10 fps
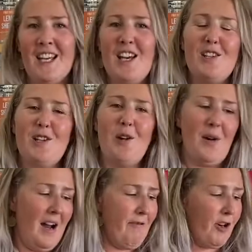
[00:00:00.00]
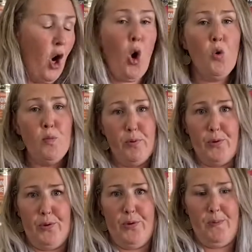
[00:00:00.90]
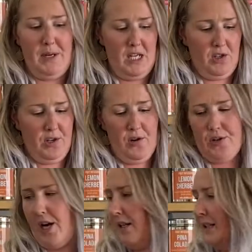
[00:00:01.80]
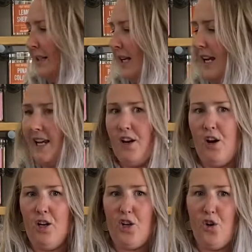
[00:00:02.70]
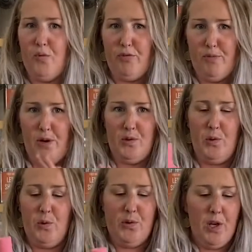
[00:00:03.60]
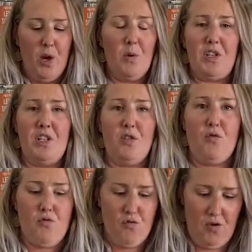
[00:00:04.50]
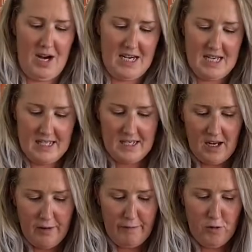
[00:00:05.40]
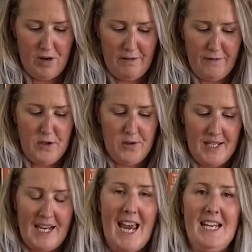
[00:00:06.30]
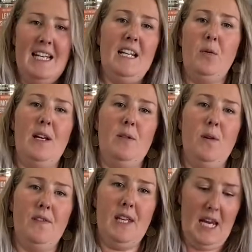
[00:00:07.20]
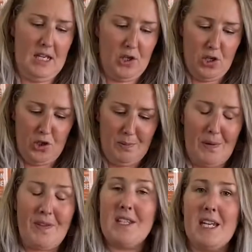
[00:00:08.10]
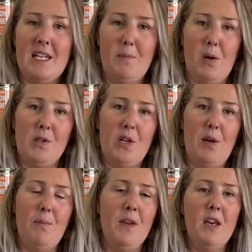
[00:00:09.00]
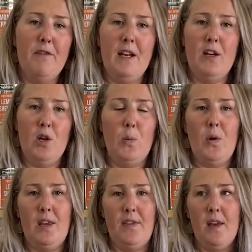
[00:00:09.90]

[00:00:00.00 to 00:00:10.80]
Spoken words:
So I've cold brewed peach soda in our cold brew bottles, which is great for infusing any liquid with tea. So you just put the tea in the bottom, fill it up with